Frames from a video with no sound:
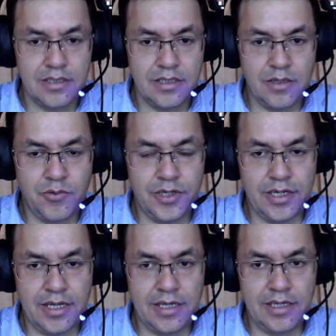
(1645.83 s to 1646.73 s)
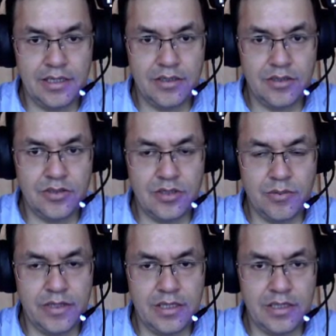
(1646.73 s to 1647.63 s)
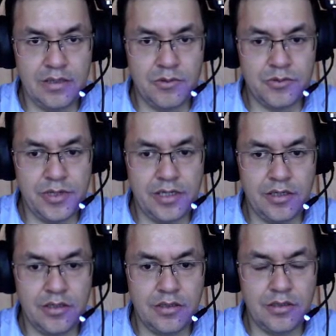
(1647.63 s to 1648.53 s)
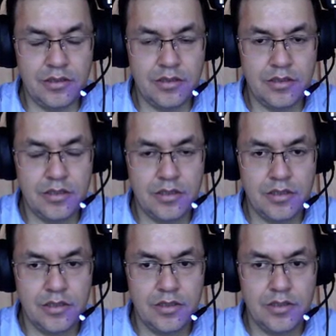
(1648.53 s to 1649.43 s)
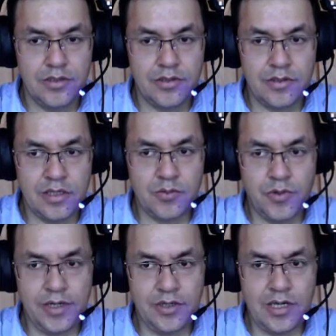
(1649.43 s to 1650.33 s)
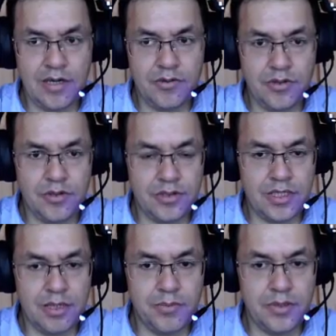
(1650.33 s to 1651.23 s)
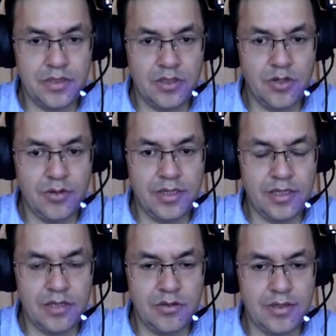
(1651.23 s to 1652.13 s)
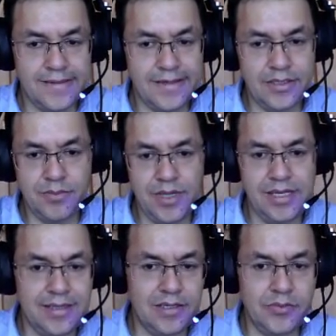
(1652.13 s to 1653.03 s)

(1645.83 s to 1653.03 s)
they were, some of them, they were really good. So that's why you have to just keep looking and looking. There's many.